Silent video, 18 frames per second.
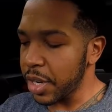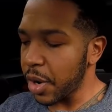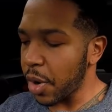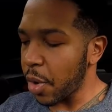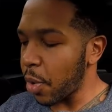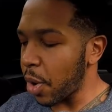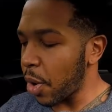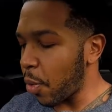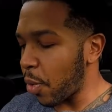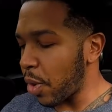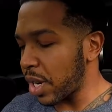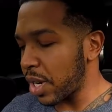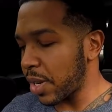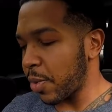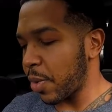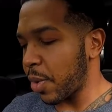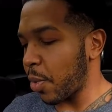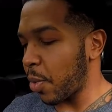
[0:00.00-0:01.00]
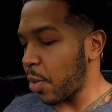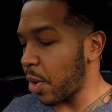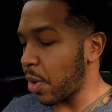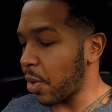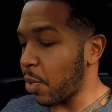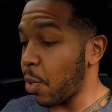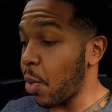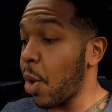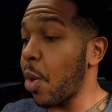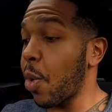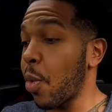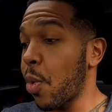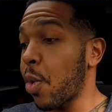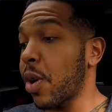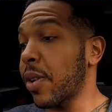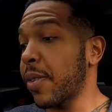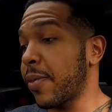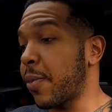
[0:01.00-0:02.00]
what will and won't
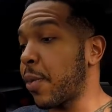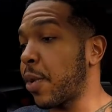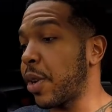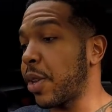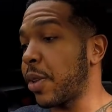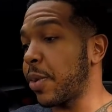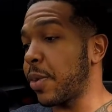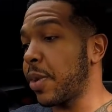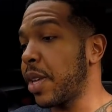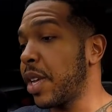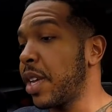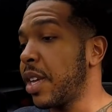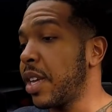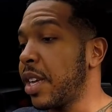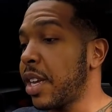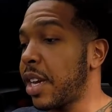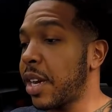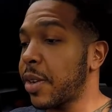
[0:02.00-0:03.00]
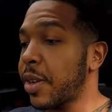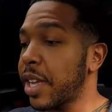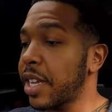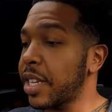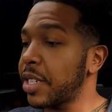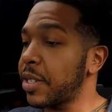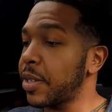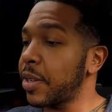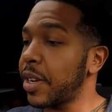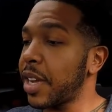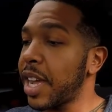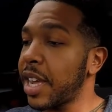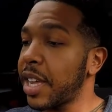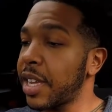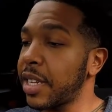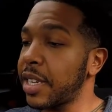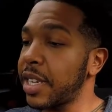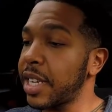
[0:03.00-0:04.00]
work for you. Okay, so
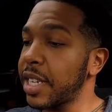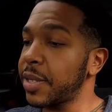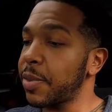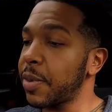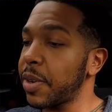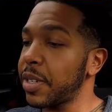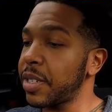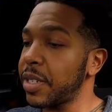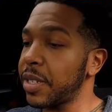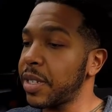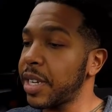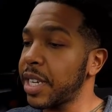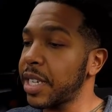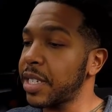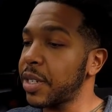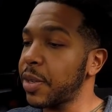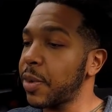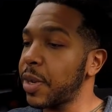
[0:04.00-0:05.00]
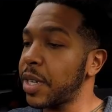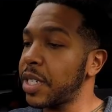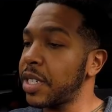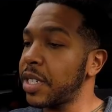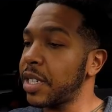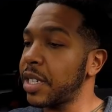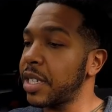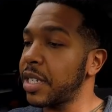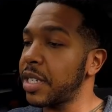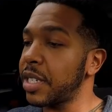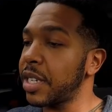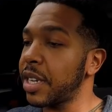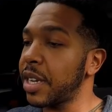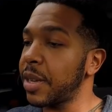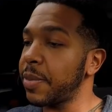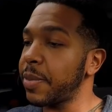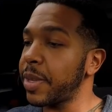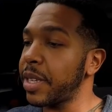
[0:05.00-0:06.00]
next question is
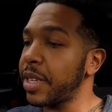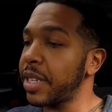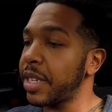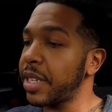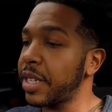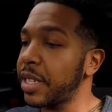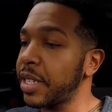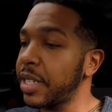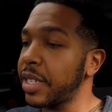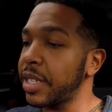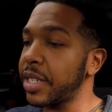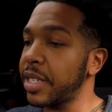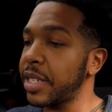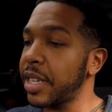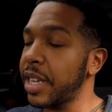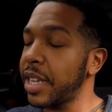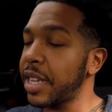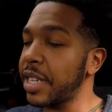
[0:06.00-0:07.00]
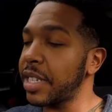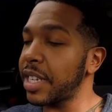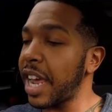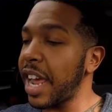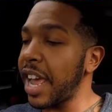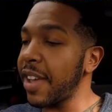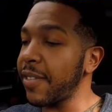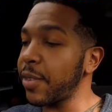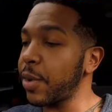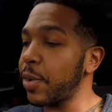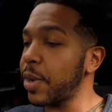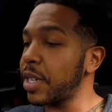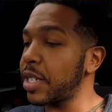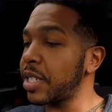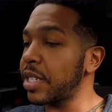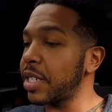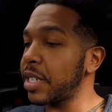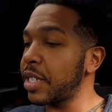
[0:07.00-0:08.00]
coming. It says, I have a
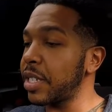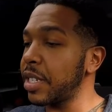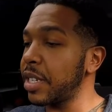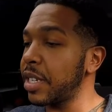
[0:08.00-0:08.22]
question.